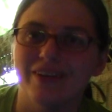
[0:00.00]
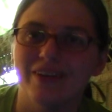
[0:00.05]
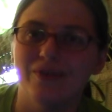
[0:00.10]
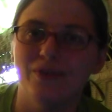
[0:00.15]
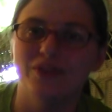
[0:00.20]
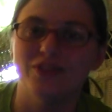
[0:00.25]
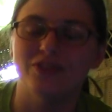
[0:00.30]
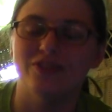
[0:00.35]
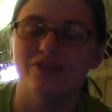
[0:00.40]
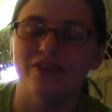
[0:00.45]

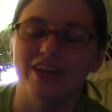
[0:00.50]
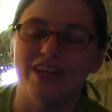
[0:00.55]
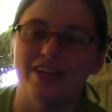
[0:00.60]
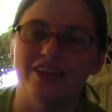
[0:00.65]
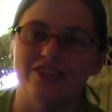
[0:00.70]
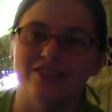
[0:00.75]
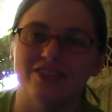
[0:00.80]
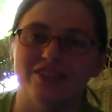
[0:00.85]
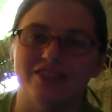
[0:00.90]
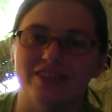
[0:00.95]
Which is funny,
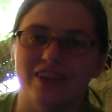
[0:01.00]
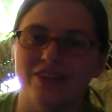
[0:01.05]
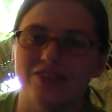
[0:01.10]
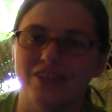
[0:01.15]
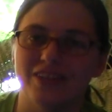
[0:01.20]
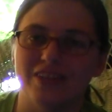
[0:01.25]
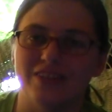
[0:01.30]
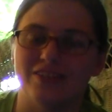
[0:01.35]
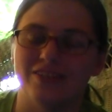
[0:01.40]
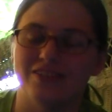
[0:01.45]
because it sounds
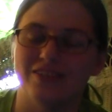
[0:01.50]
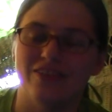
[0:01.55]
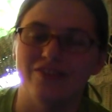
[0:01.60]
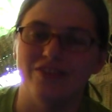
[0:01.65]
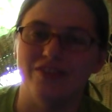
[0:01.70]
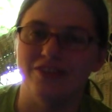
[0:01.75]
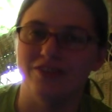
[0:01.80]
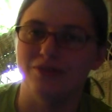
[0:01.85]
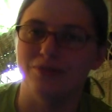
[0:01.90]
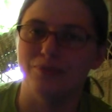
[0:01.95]
like it's a
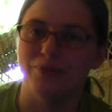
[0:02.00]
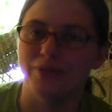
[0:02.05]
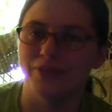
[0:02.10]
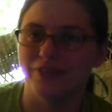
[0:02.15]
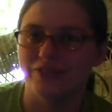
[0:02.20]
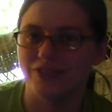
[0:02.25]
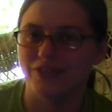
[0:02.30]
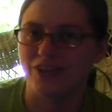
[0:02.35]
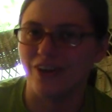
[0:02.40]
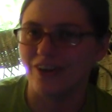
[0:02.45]
72
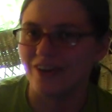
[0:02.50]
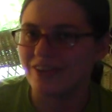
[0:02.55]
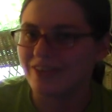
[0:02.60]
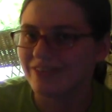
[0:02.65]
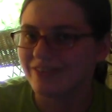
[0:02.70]
Pillars card.